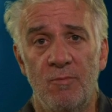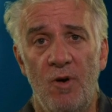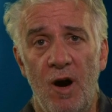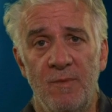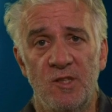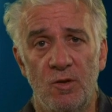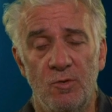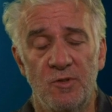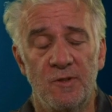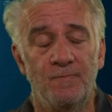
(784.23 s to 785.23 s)
primary
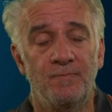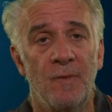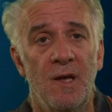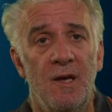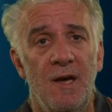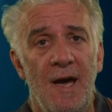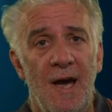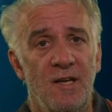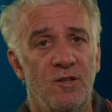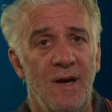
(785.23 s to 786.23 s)
schools,
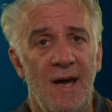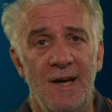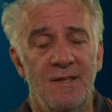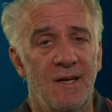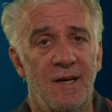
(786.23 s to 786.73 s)
and you had